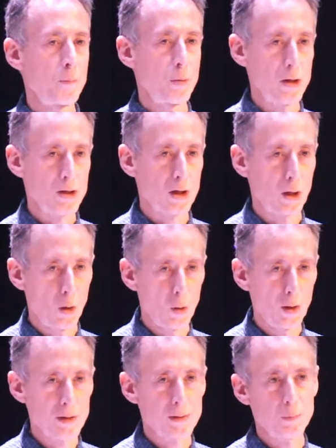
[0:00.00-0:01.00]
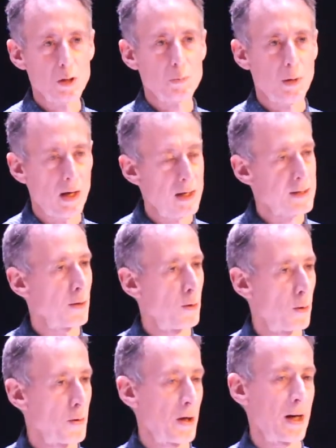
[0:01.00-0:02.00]
British colonialism which passed the
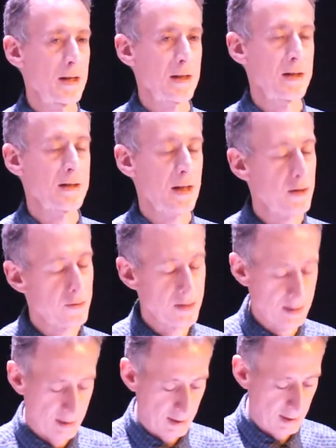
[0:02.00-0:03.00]
law in the 19th century,